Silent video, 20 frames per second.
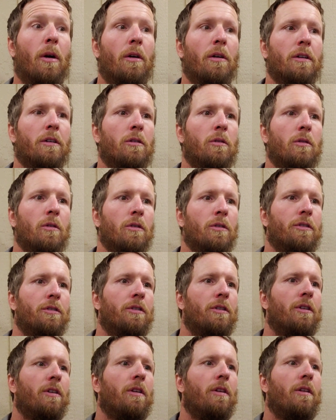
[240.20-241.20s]

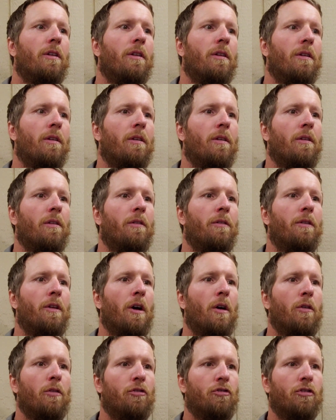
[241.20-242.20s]
particles,
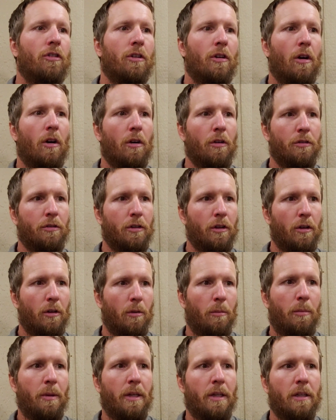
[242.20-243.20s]
those should
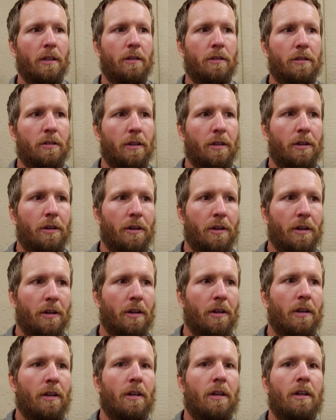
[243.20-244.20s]
also be considered
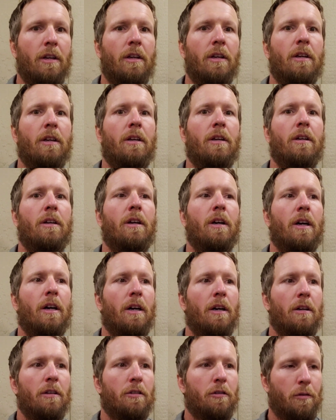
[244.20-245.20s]

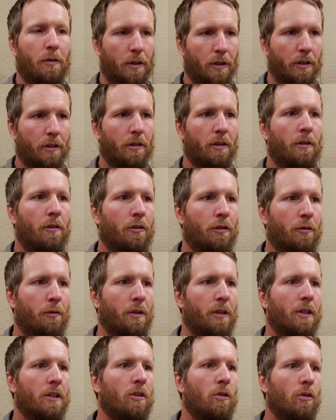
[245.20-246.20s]

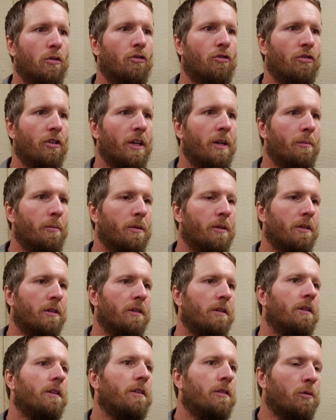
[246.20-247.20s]
spherical shaped
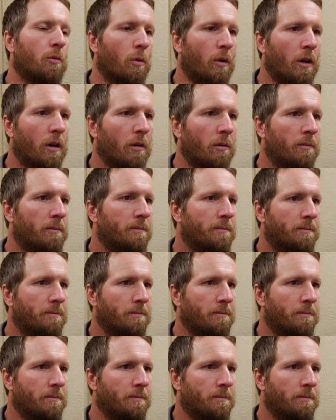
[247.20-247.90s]
as well.